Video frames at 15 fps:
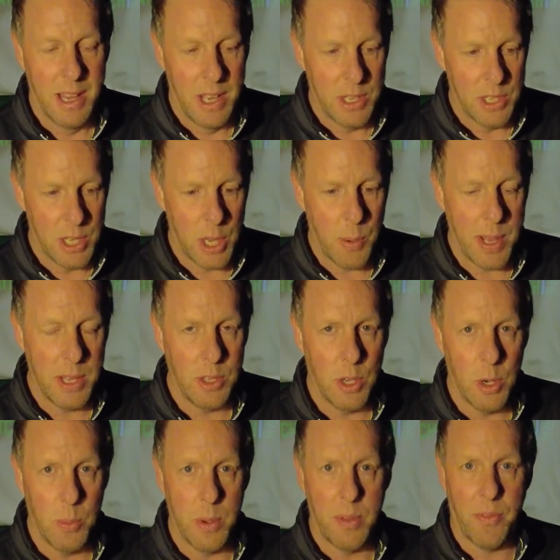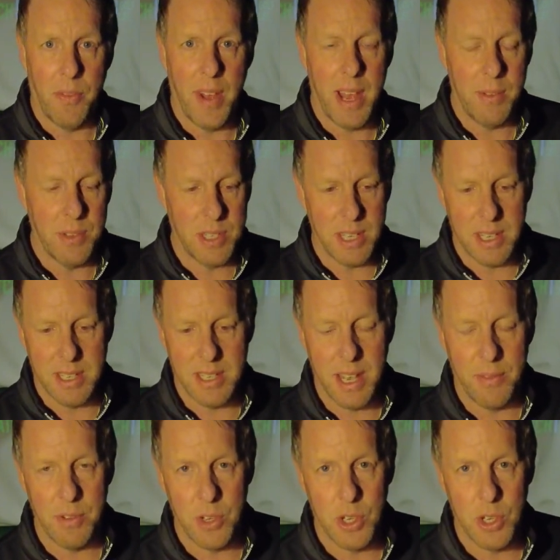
So you end up with 5, 6, 7